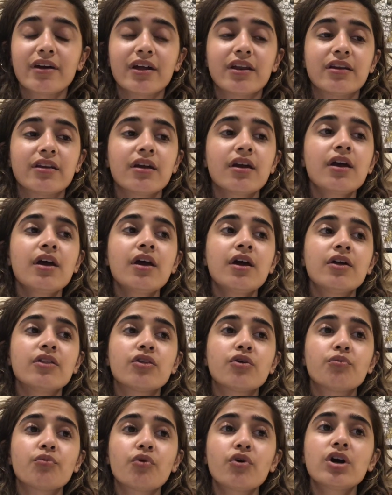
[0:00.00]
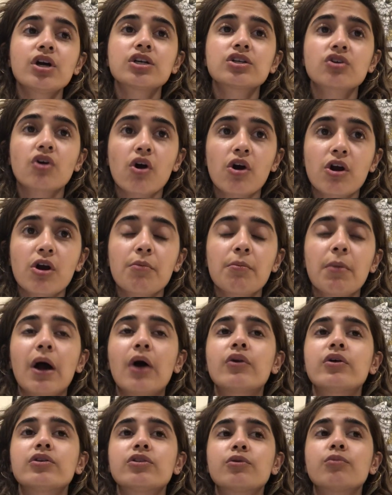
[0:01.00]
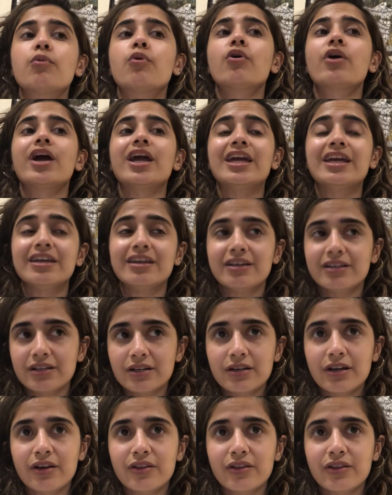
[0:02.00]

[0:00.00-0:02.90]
And the more I talk about it, the more I heal.